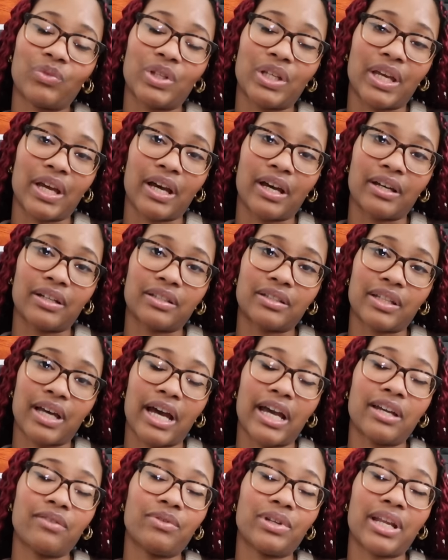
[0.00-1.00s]
yeah.
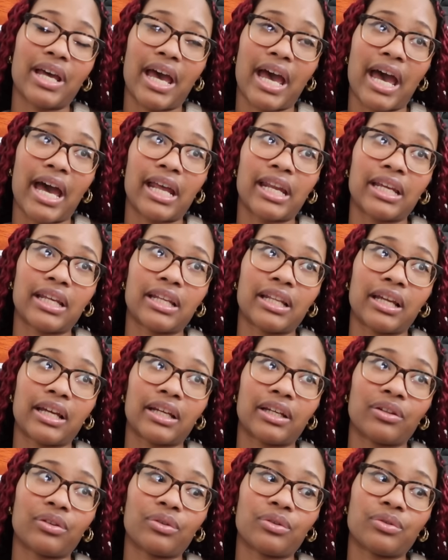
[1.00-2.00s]
I even added
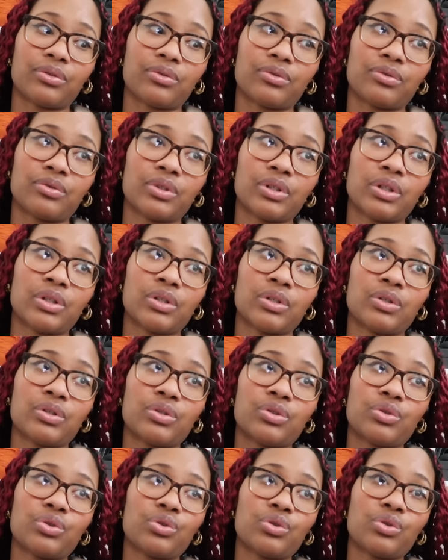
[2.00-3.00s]
like
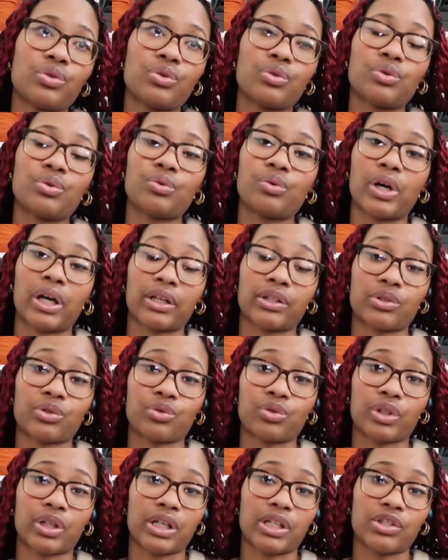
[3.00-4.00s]
2
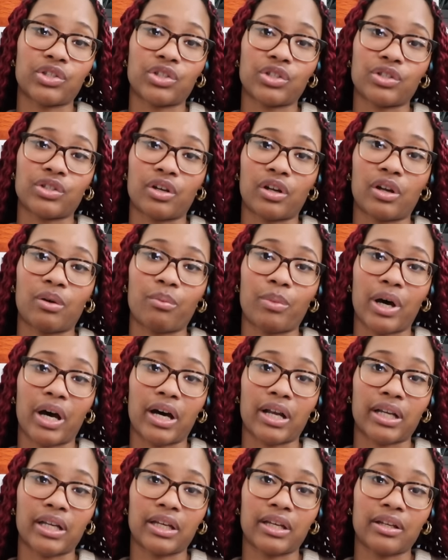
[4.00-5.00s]
extra inches on a
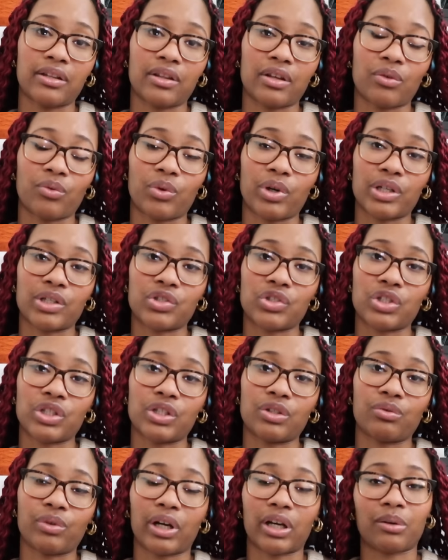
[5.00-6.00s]
body than what
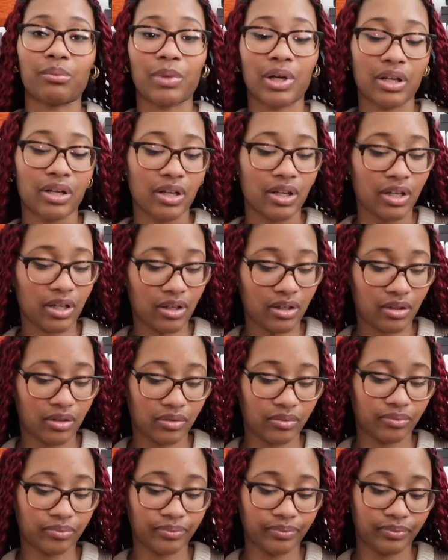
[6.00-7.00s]
she recommended,
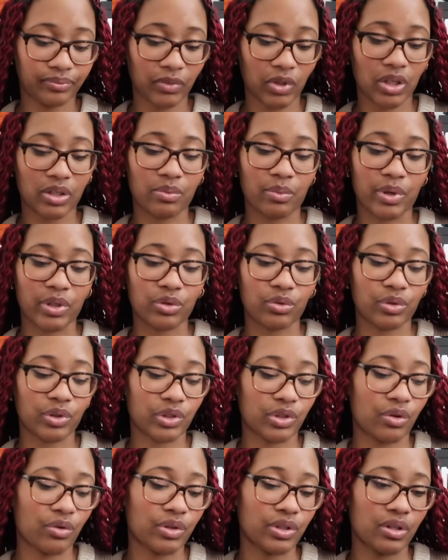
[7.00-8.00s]
because my
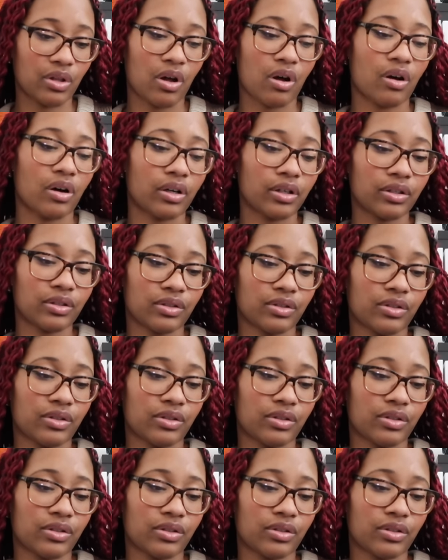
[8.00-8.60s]
torso is long.